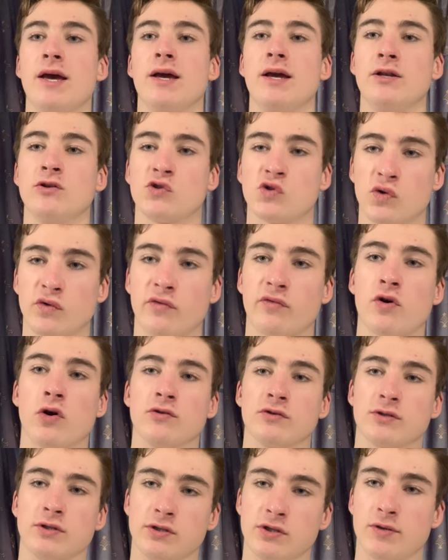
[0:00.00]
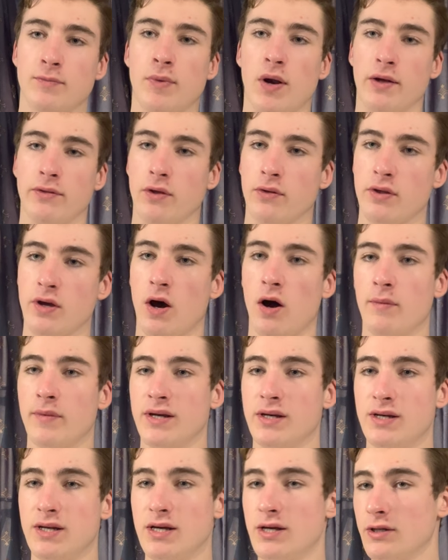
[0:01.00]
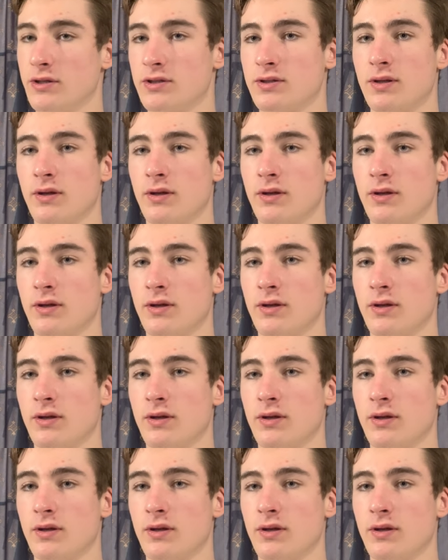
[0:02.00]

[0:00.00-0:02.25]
in sort of constant supply that the Army needs,